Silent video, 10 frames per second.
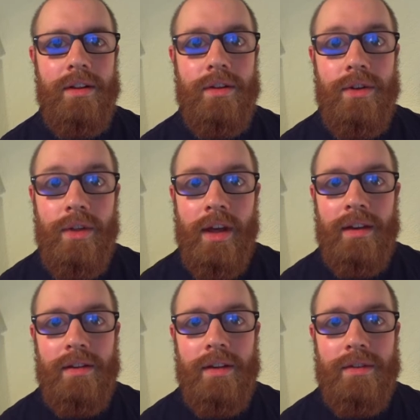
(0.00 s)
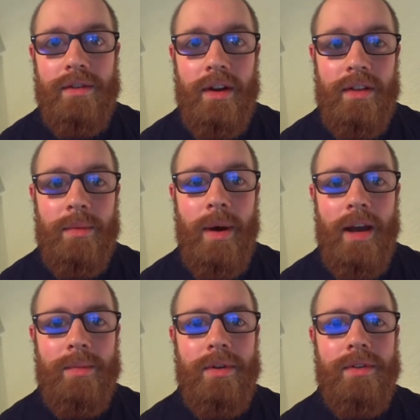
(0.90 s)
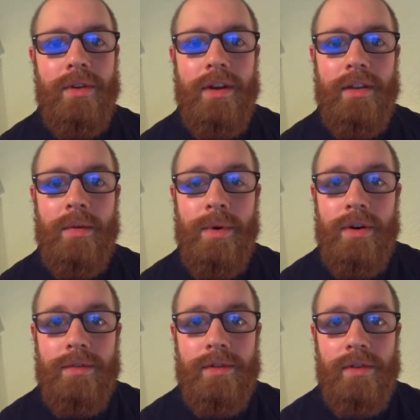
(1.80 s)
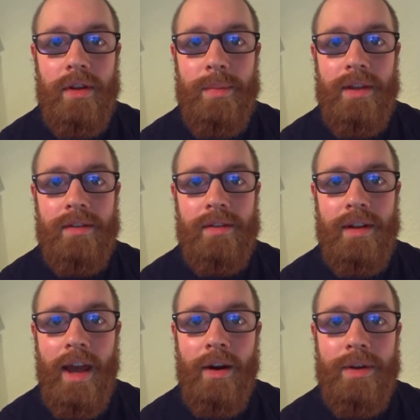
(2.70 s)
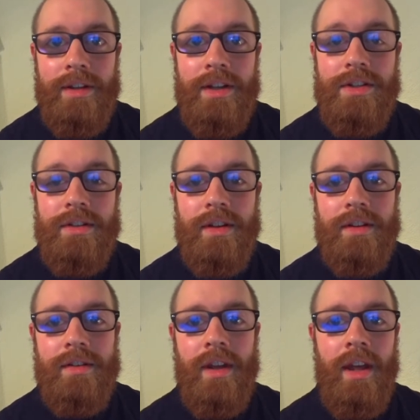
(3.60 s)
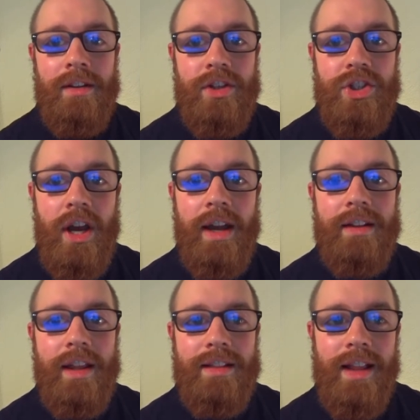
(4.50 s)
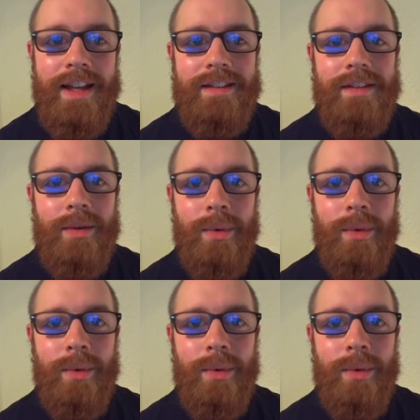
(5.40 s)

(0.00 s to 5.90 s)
To do that, let's study the Bible and look at the book of Philippians and how it teaches us to shine like lights in the